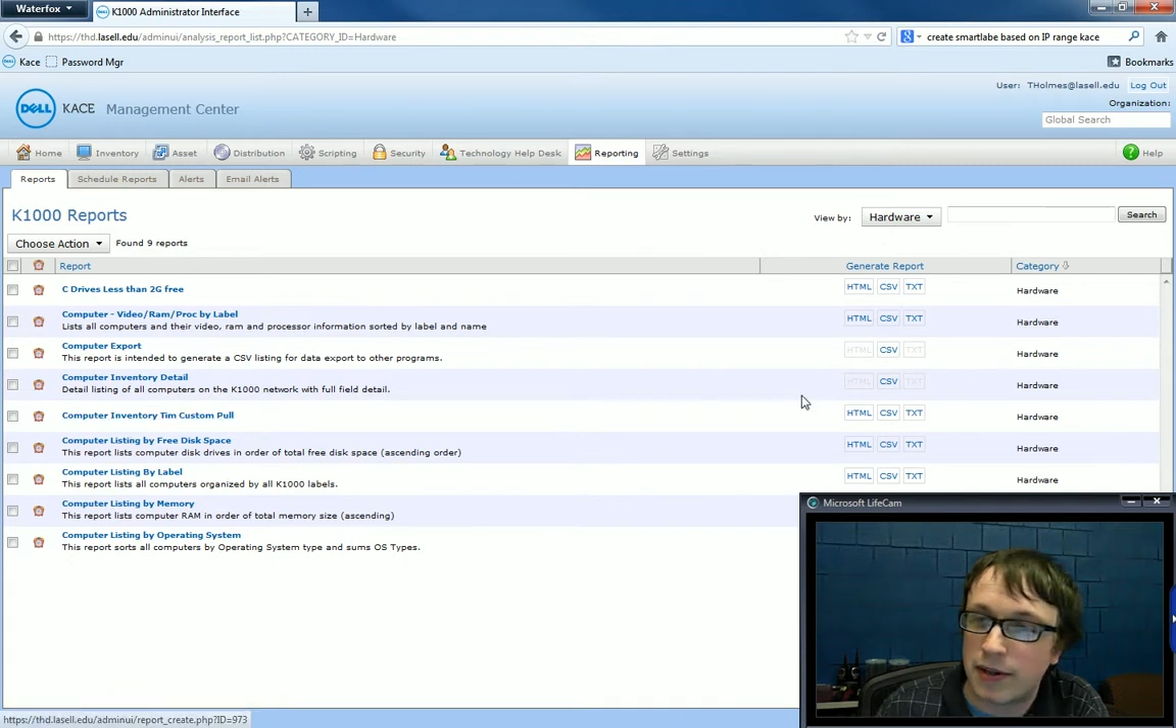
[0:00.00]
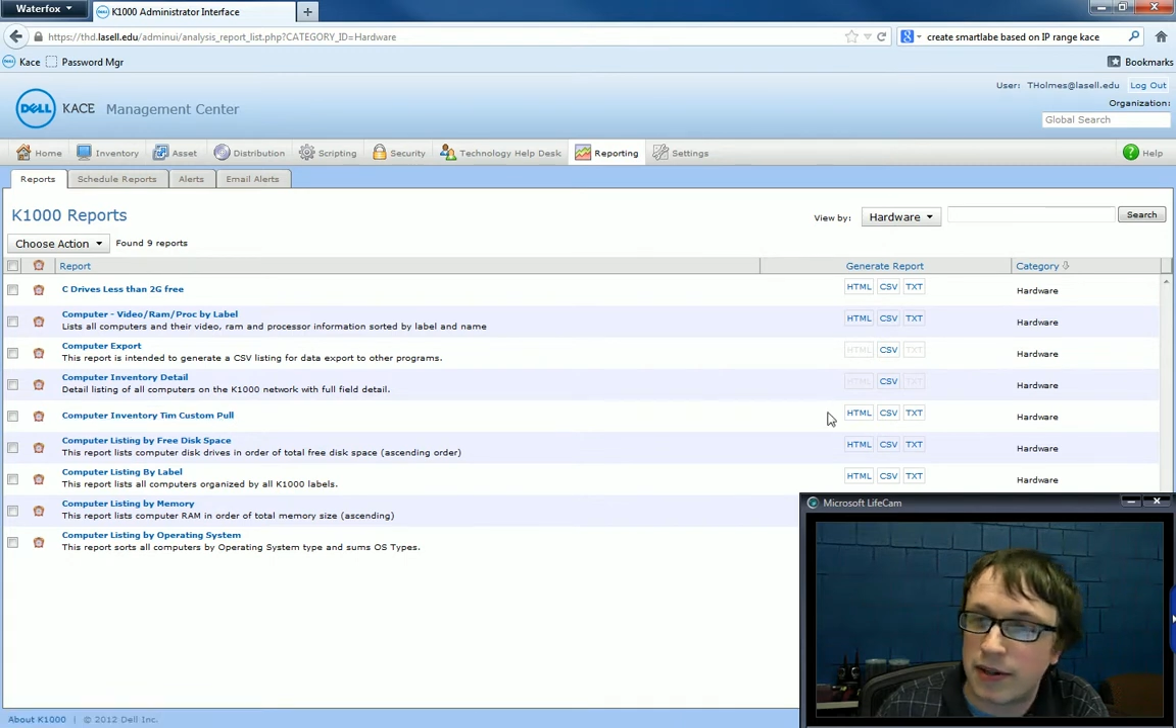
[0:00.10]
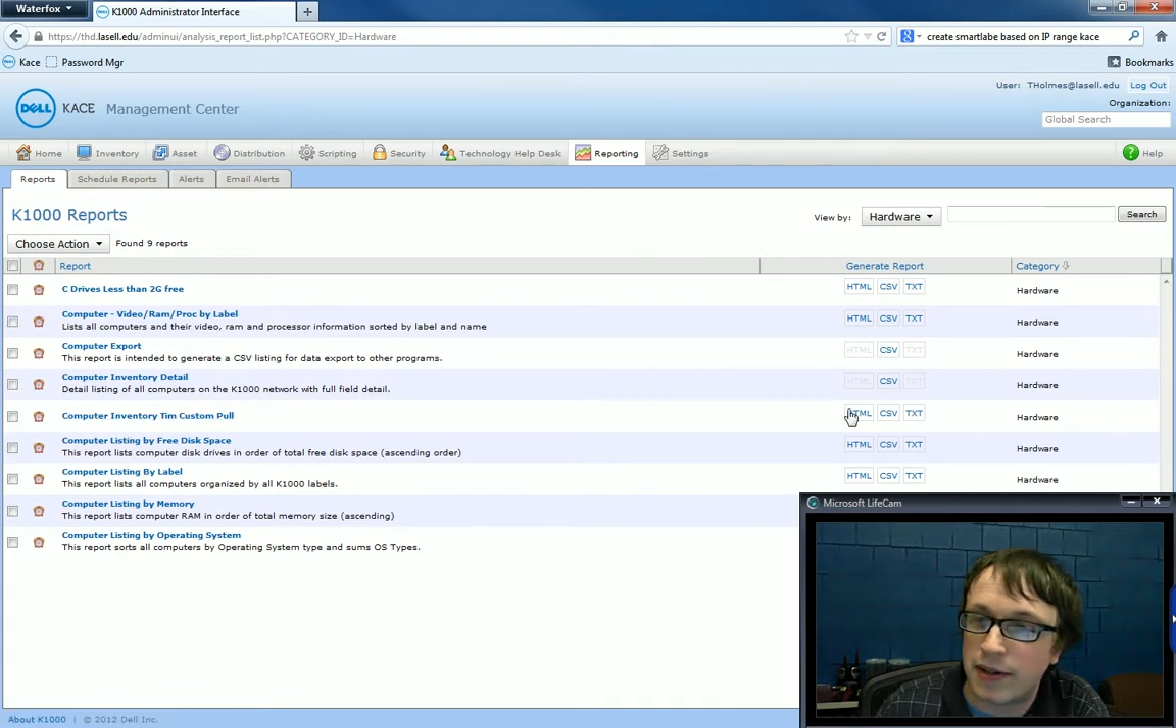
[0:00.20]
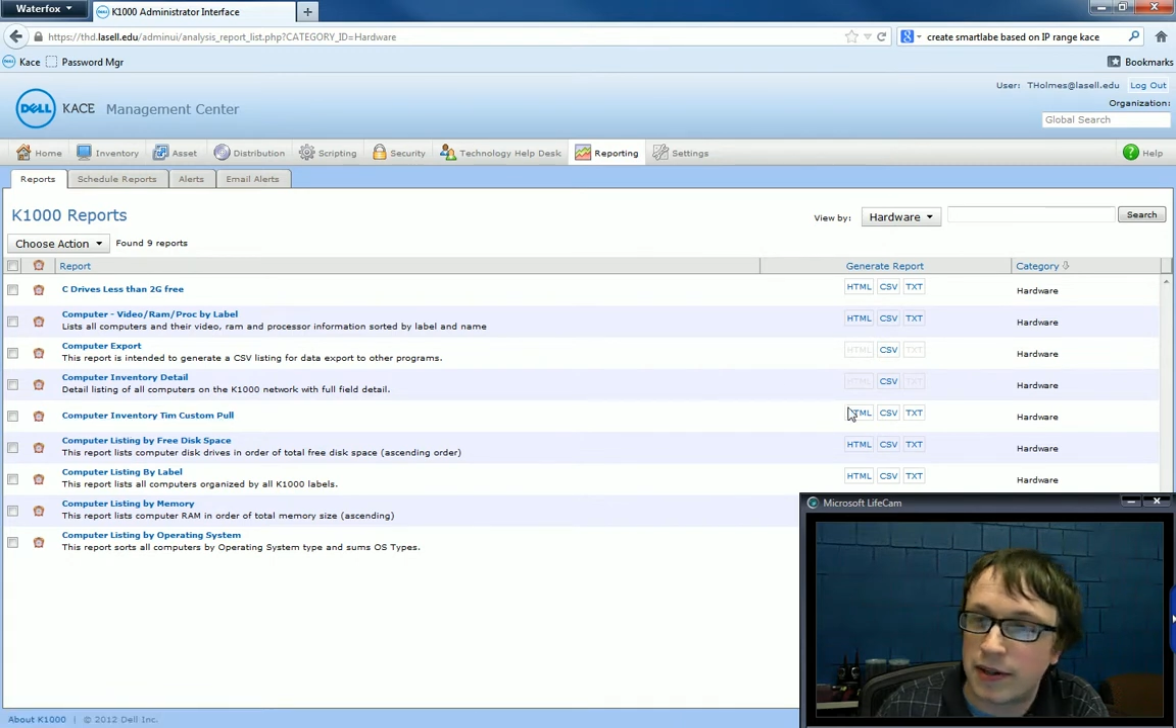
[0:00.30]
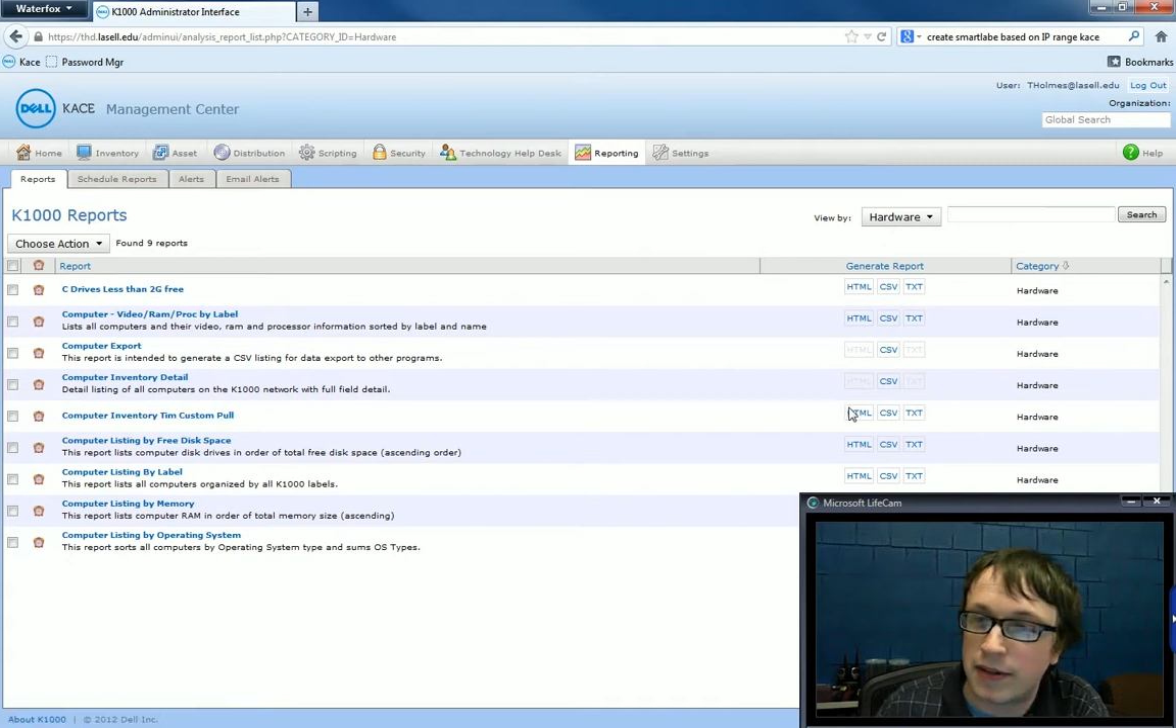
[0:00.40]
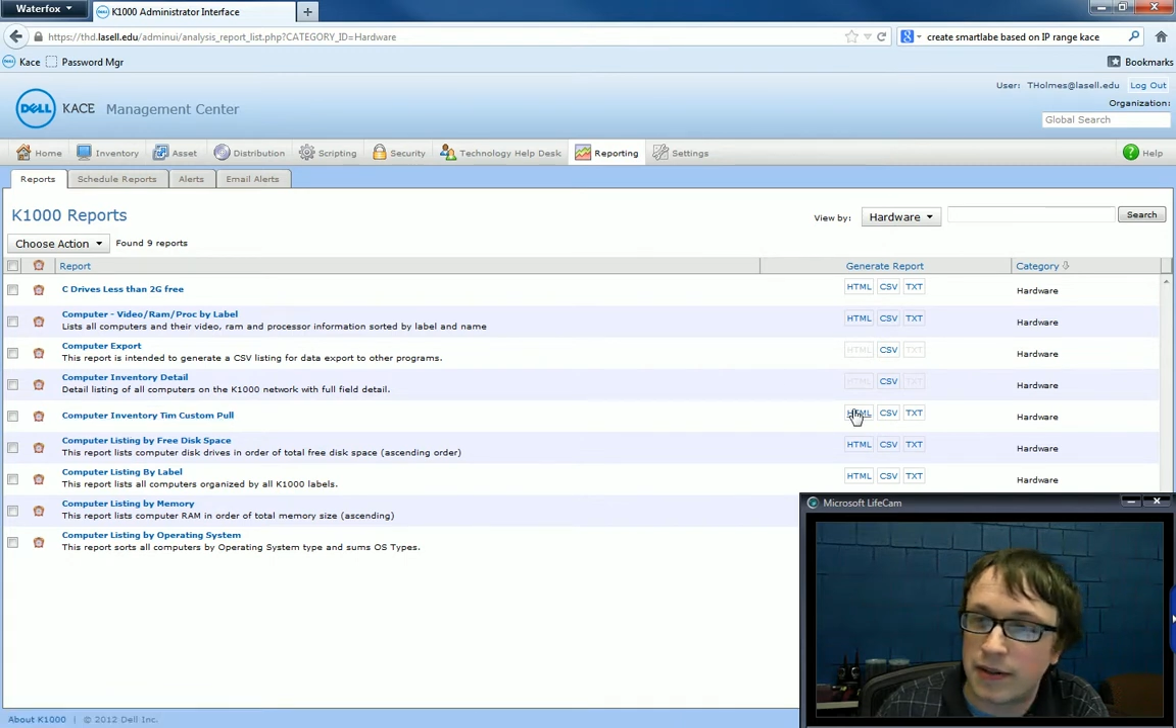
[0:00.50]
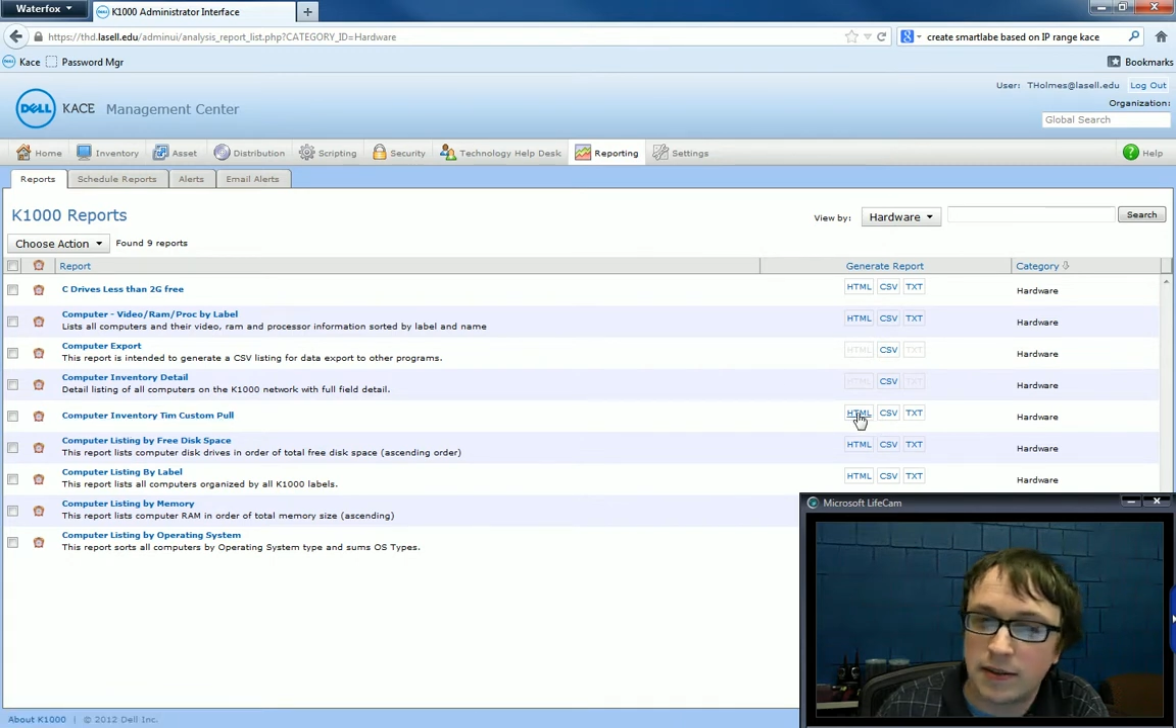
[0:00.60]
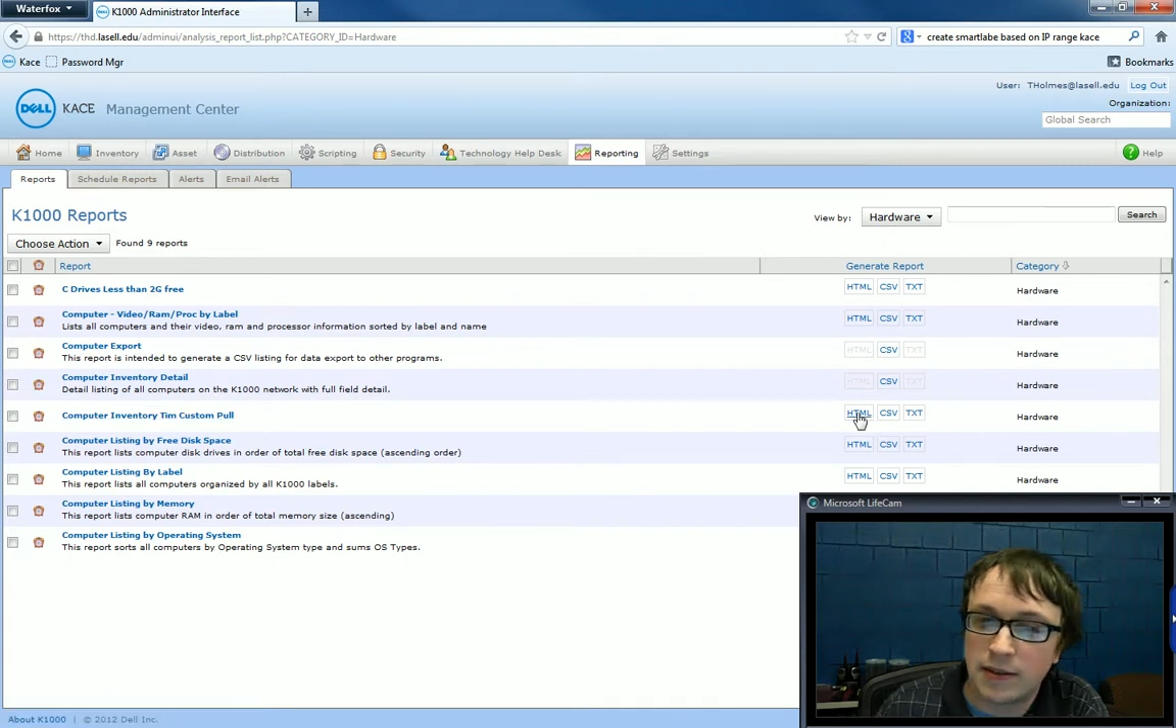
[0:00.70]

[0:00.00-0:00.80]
here.